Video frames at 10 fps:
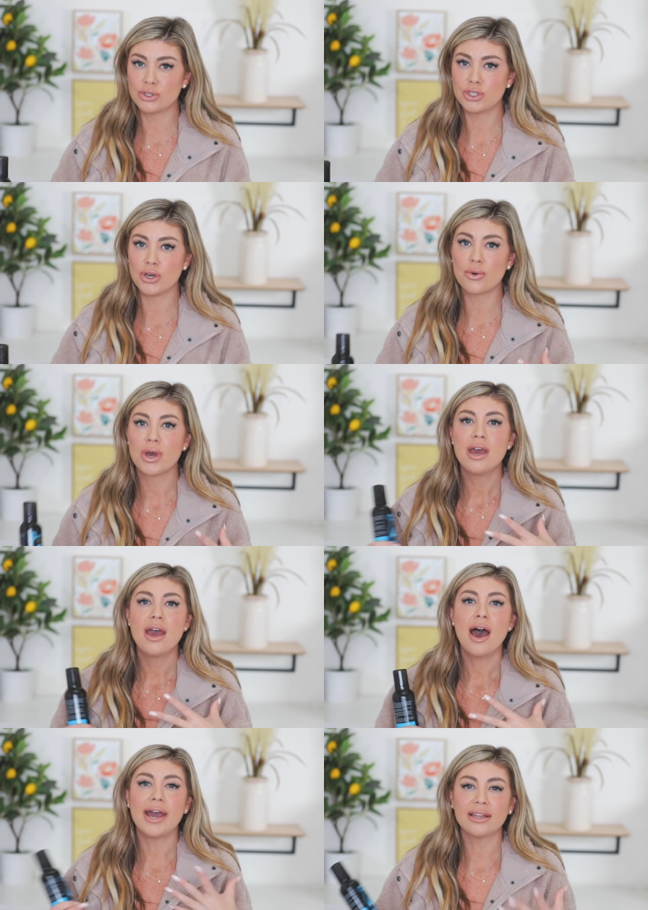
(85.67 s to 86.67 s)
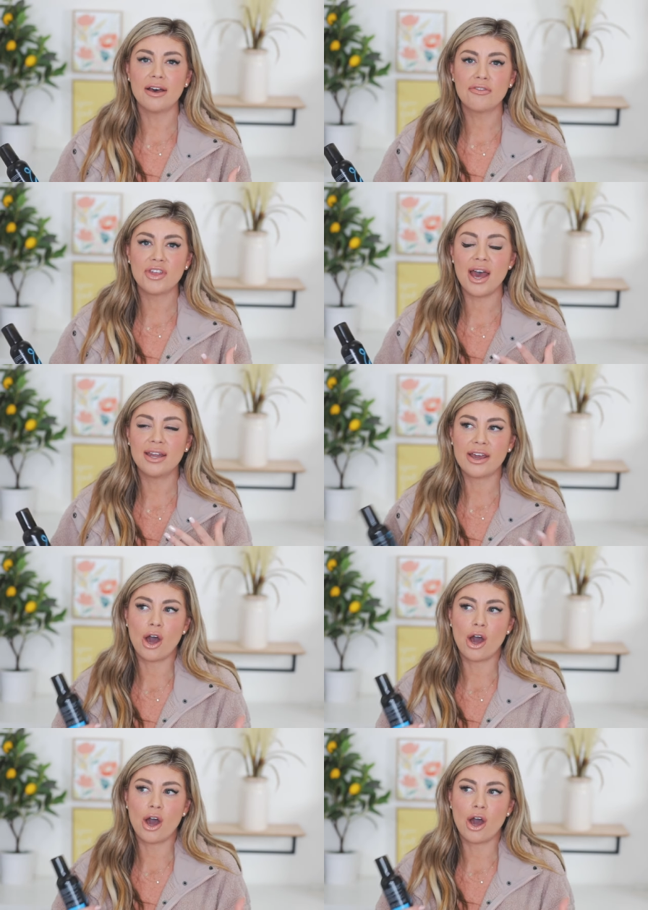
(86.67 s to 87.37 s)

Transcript: So I love that. And I